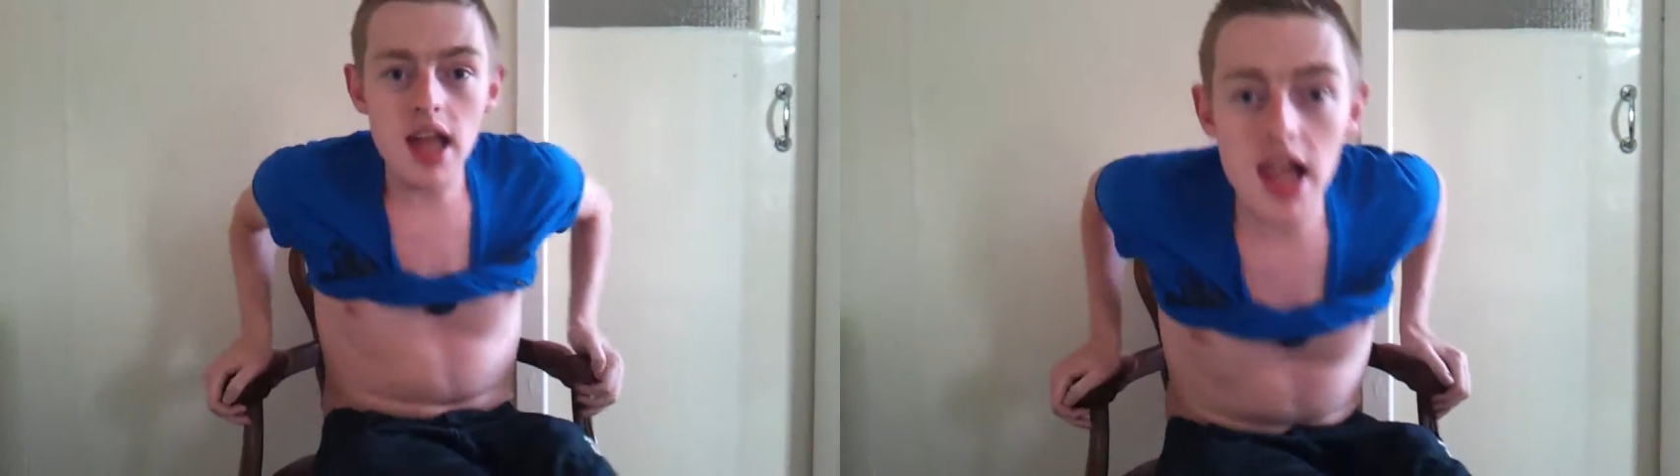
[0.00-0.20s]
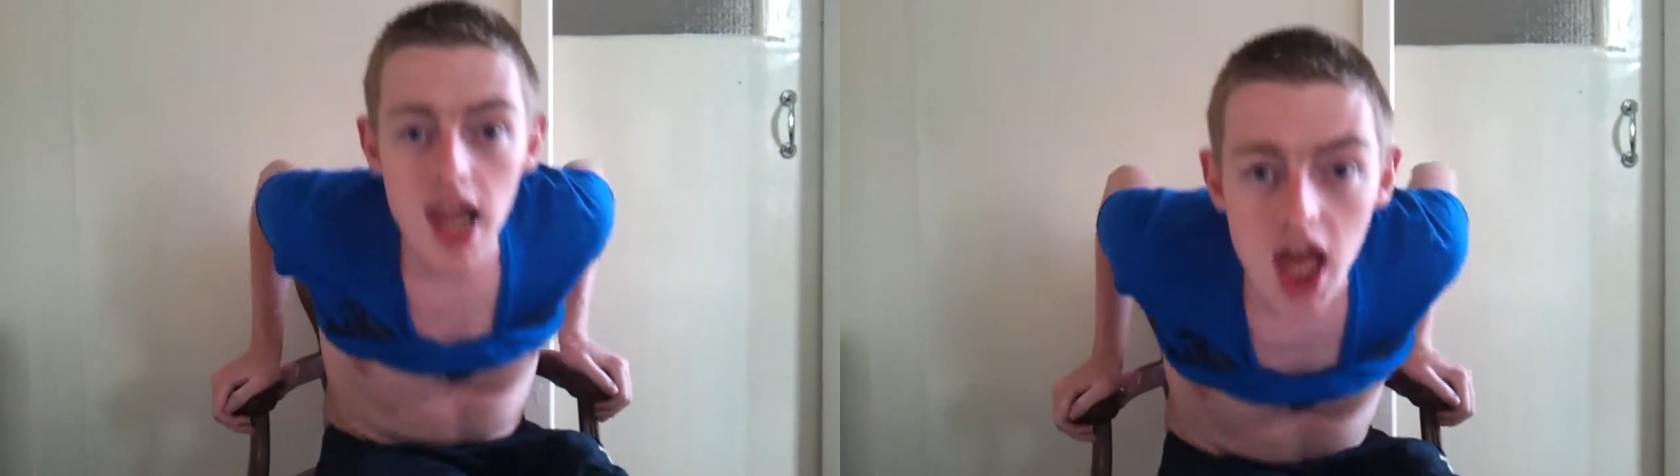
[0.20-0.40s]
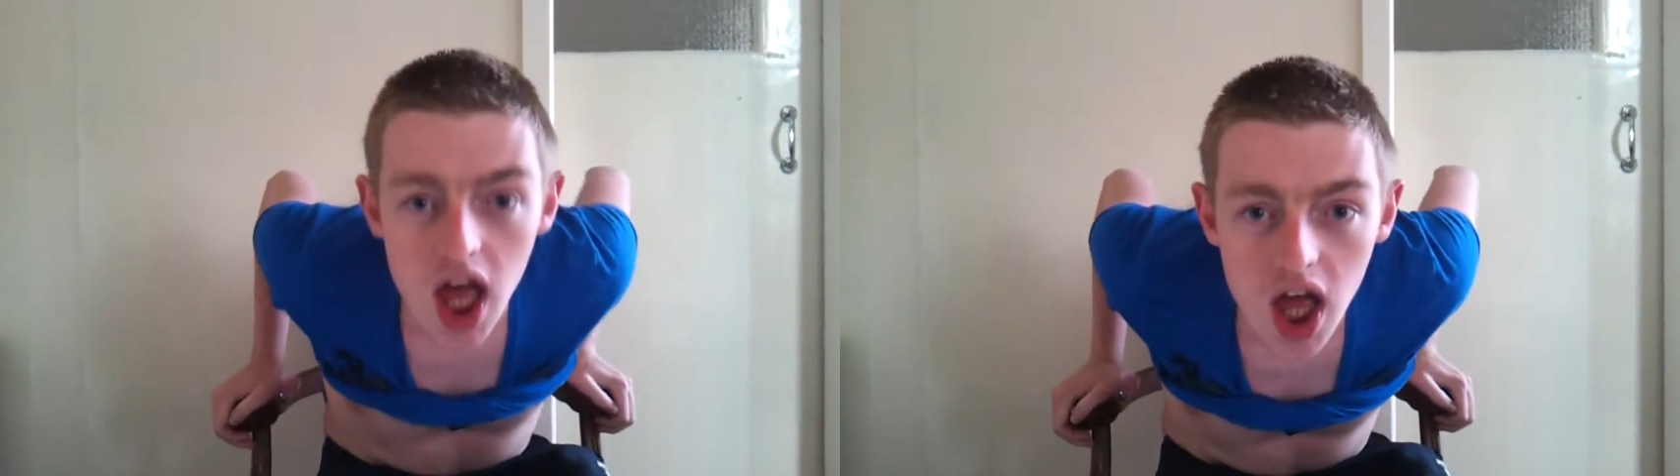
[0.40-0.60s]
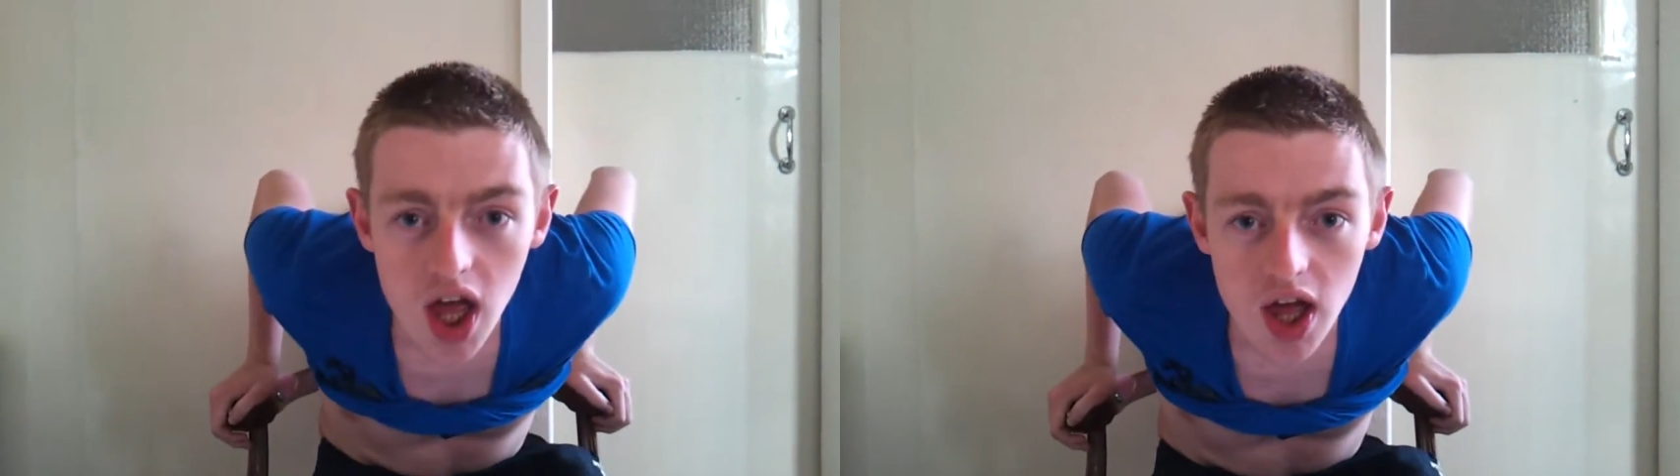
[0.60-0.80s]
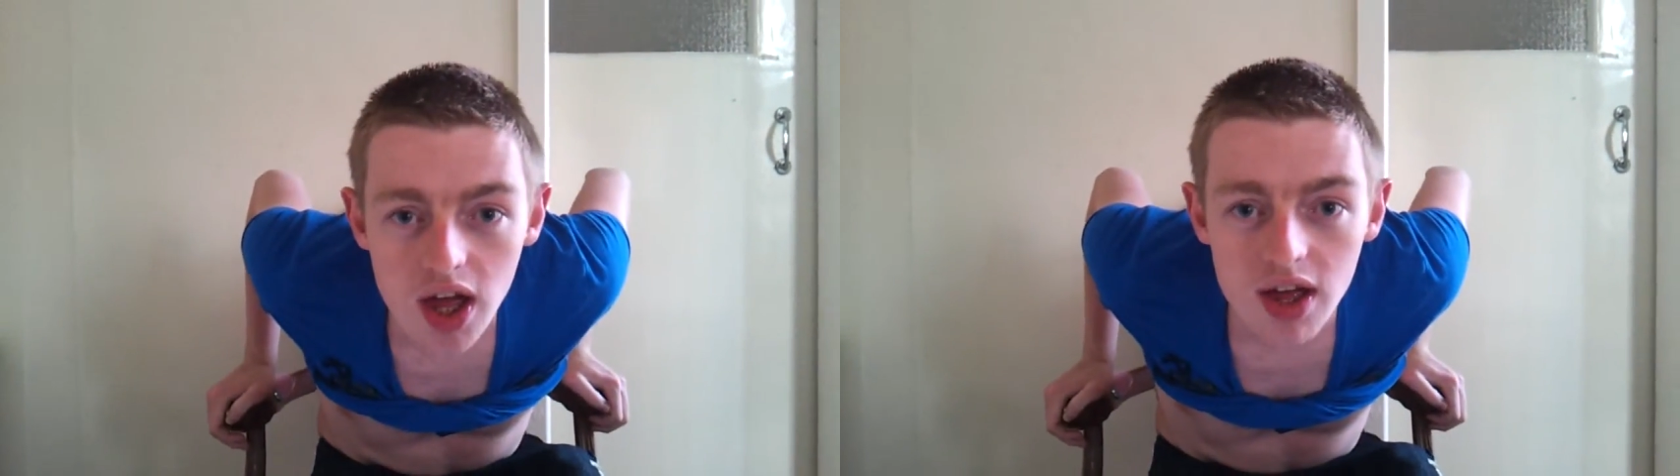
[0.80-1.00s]

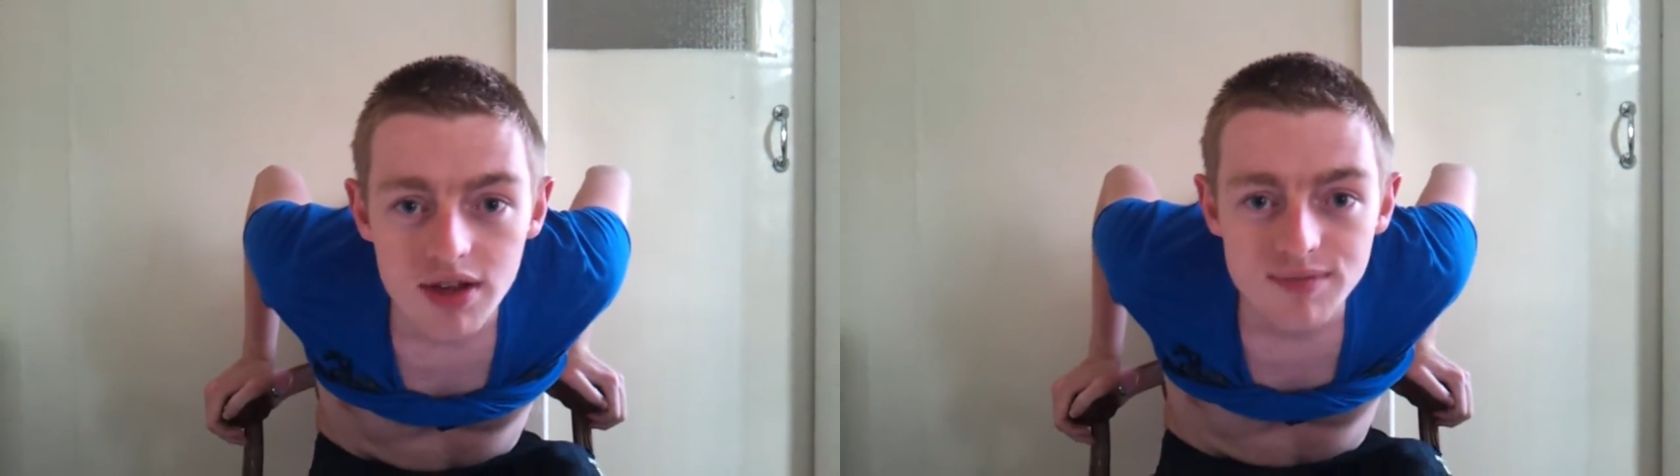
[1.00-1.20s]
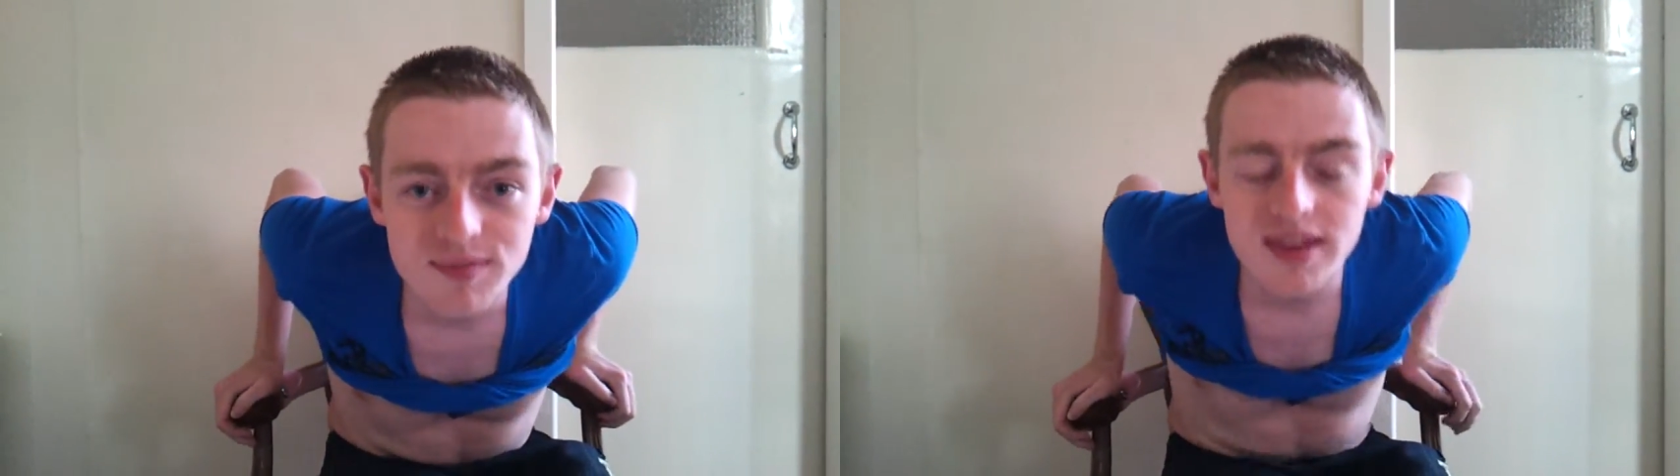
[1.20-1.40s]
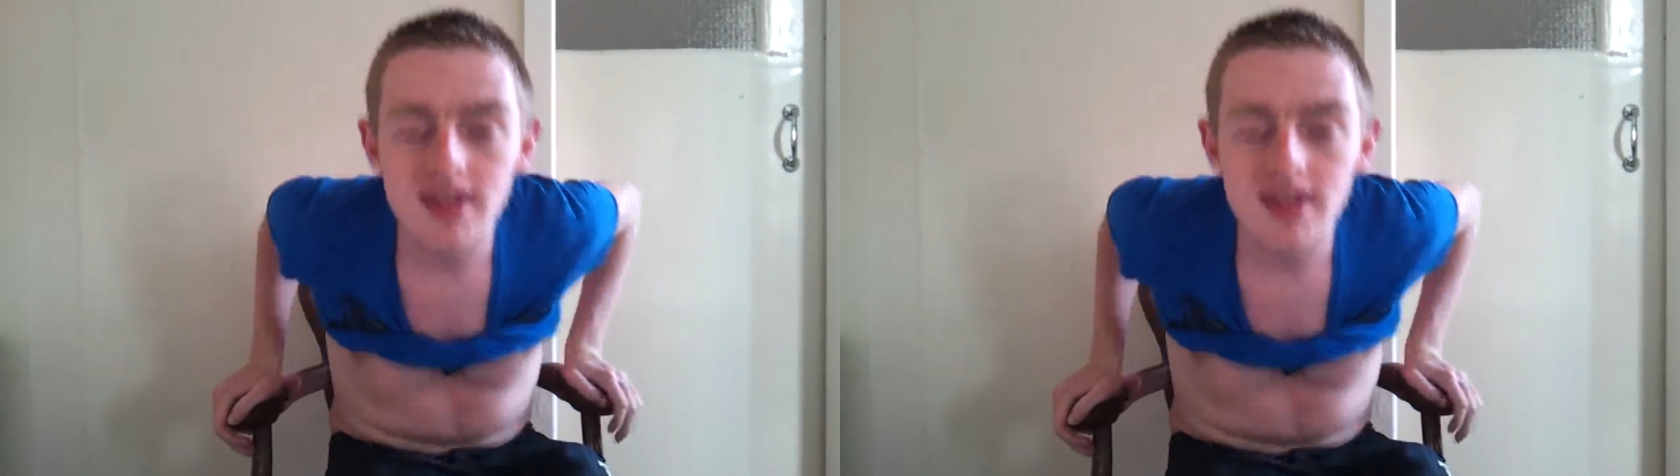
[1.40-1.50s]
Hello?